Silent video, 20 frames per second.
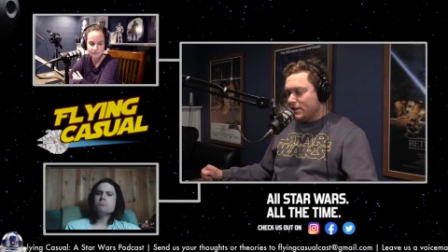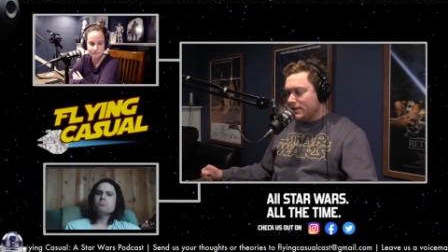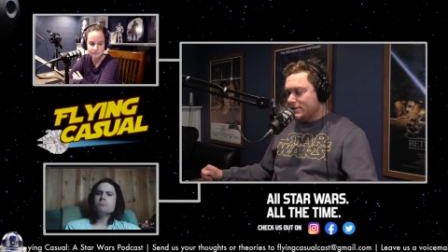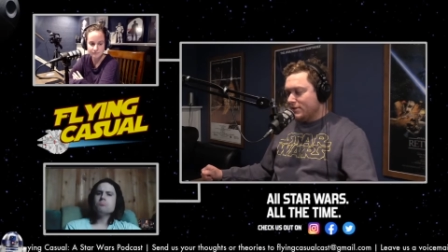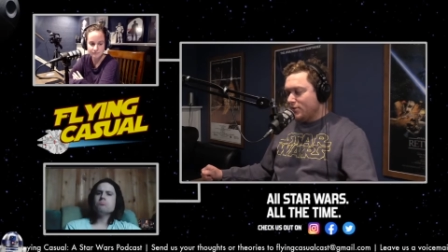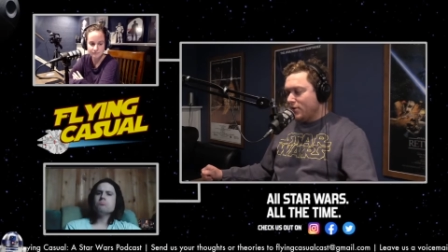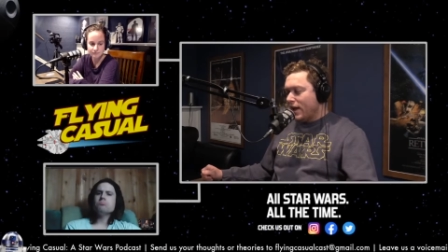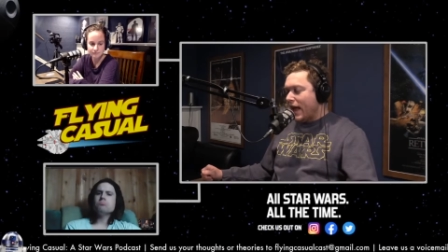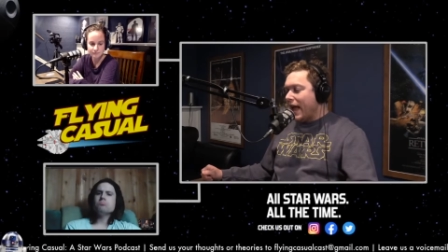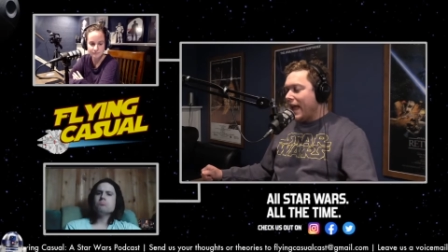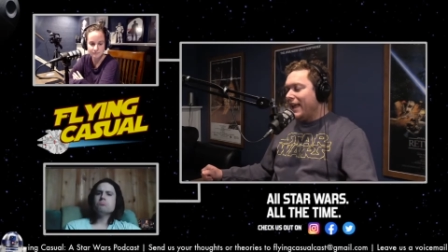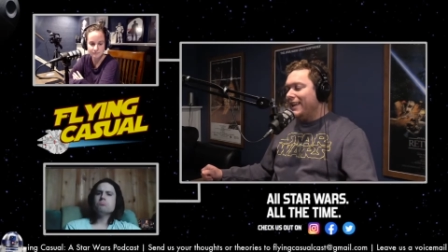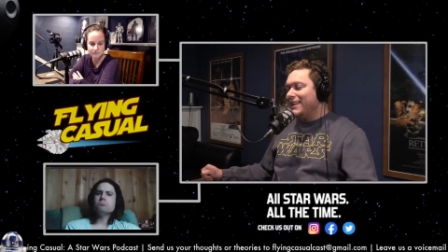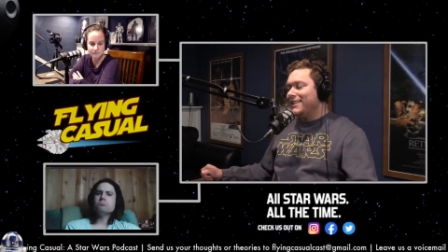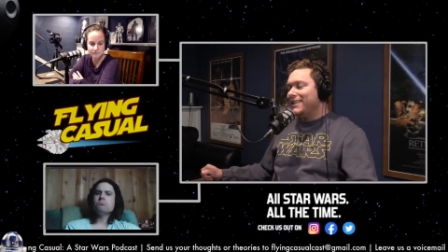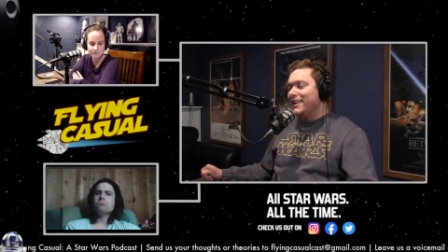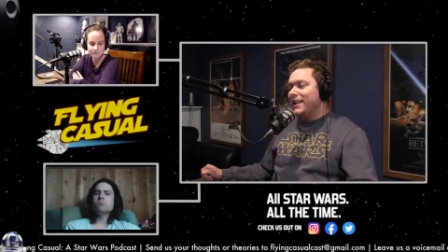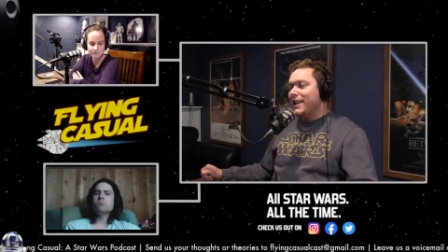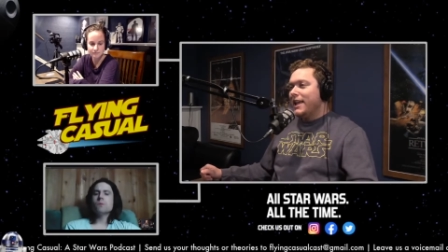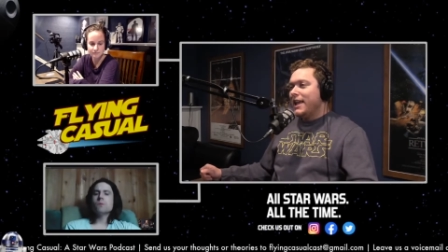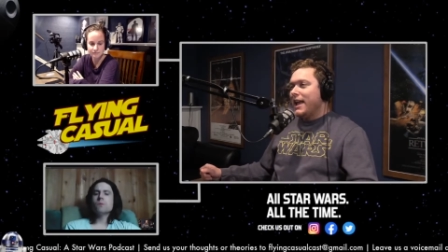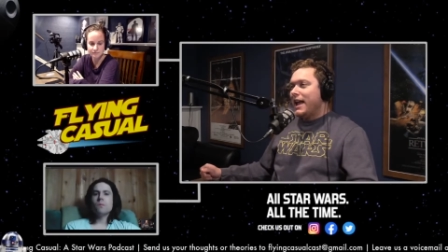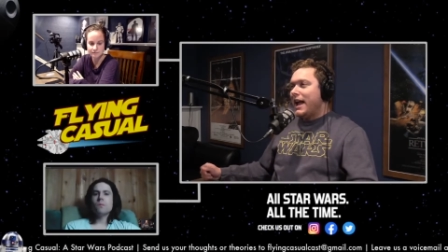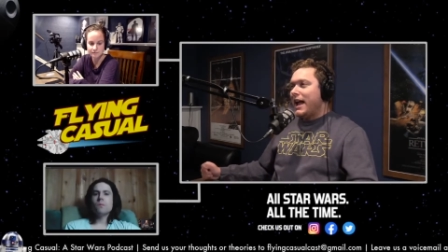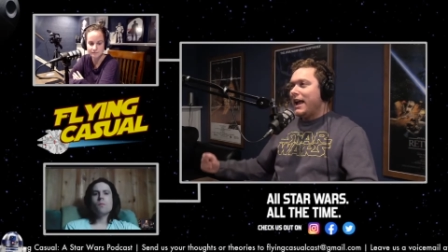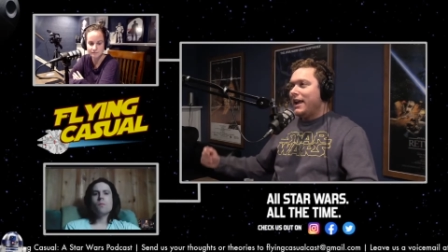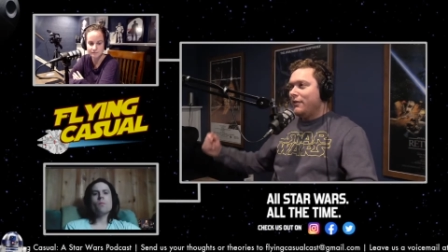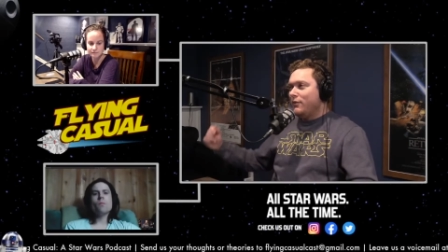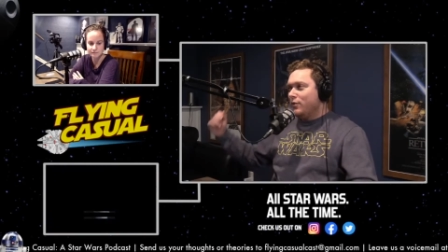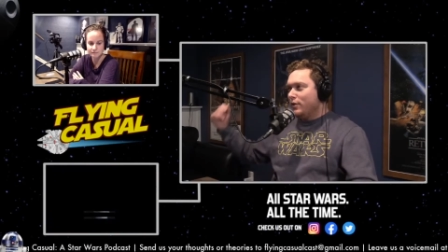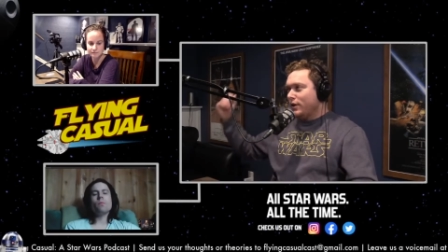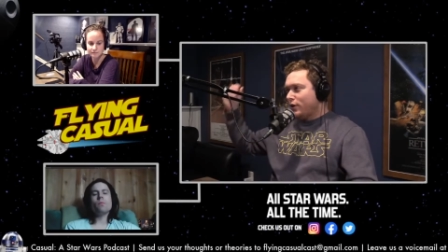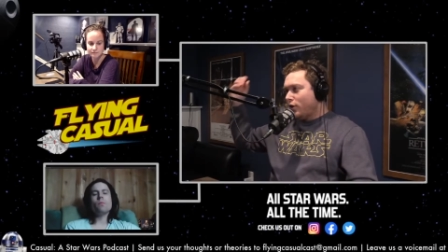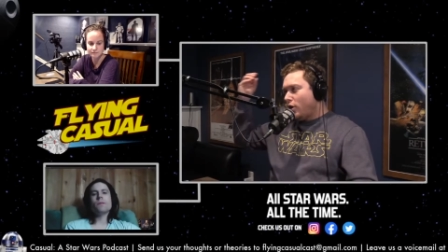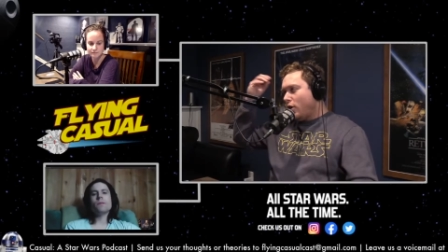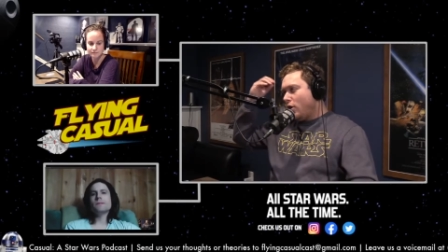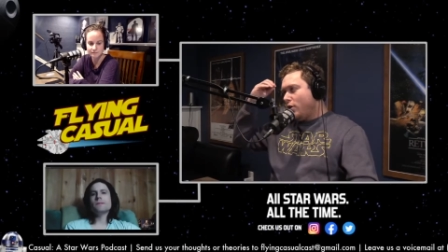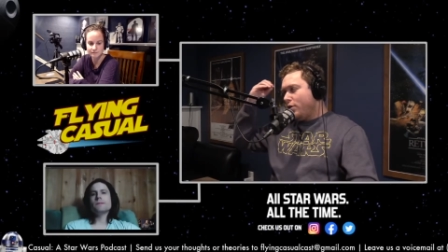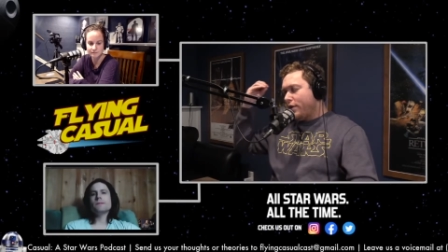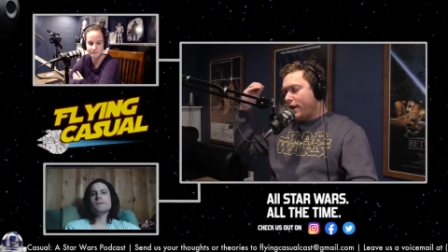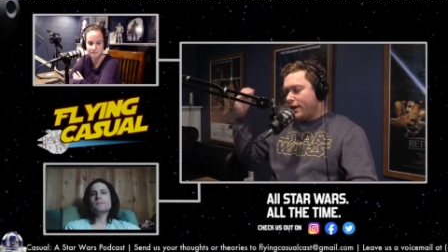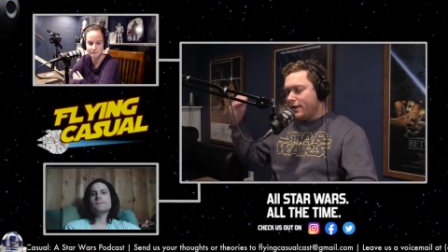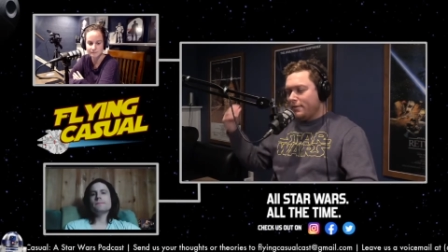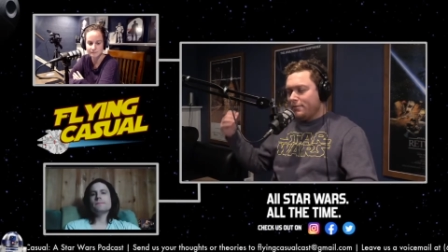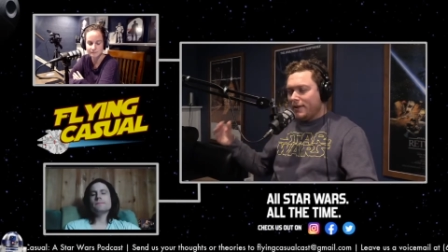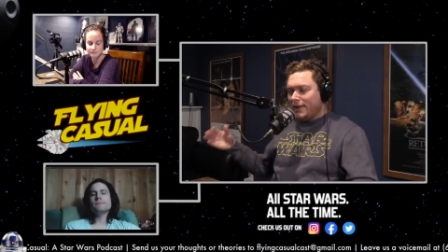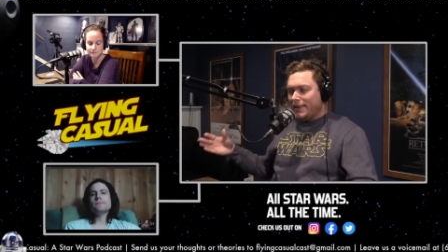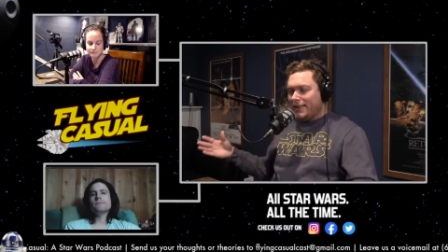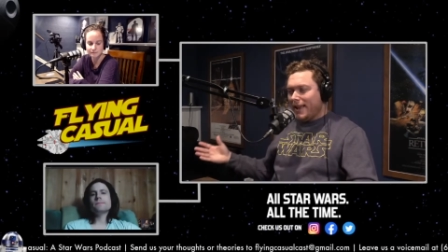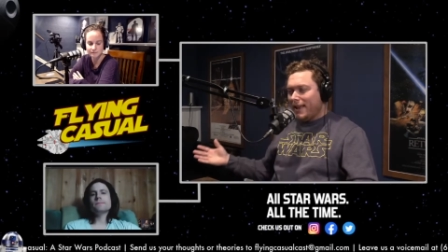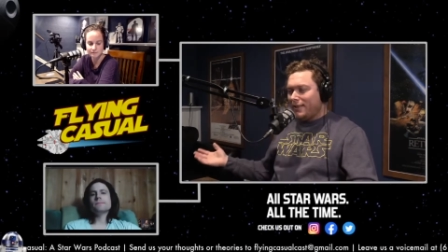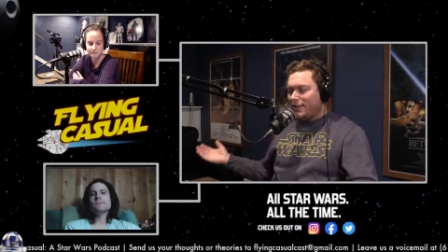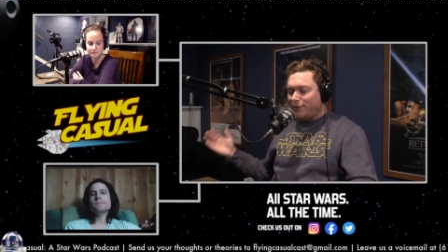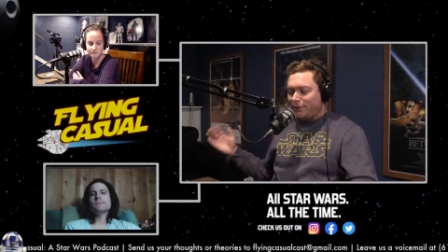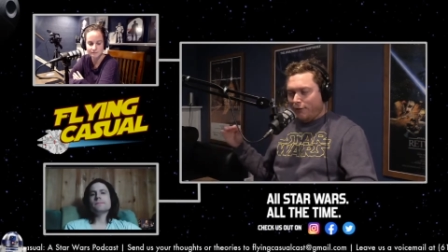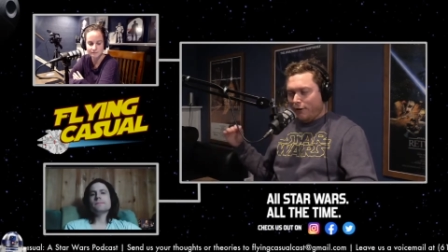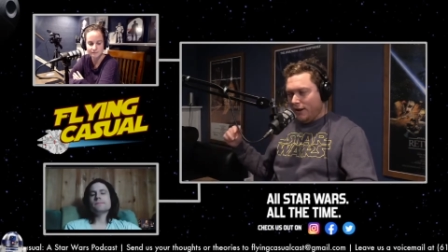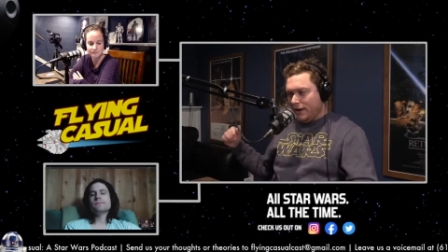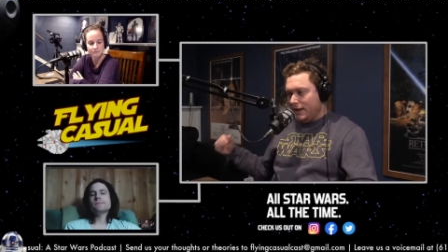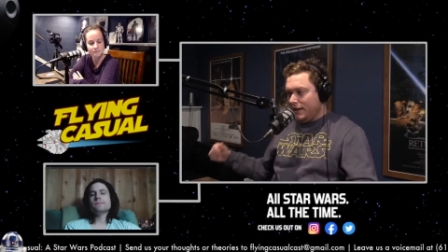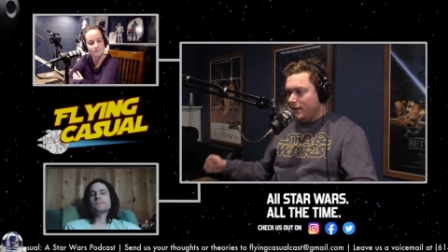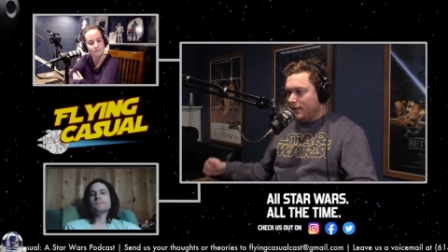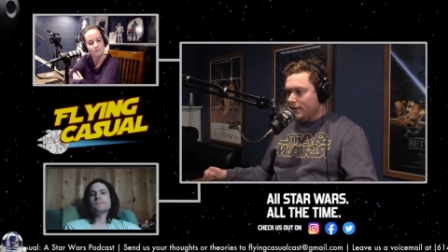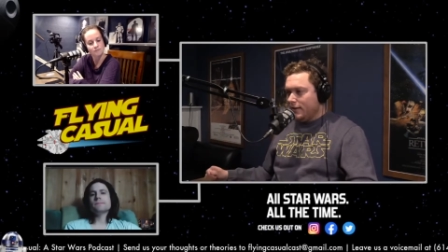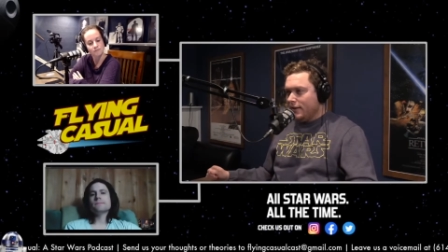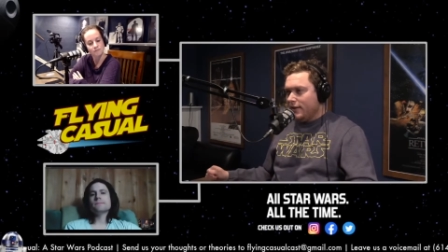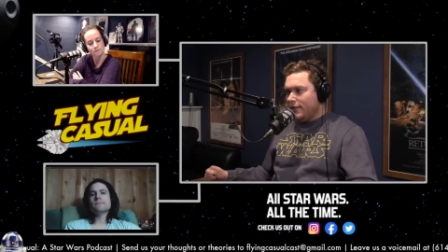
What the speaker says: So I recalled that, and I'm like, that's funny.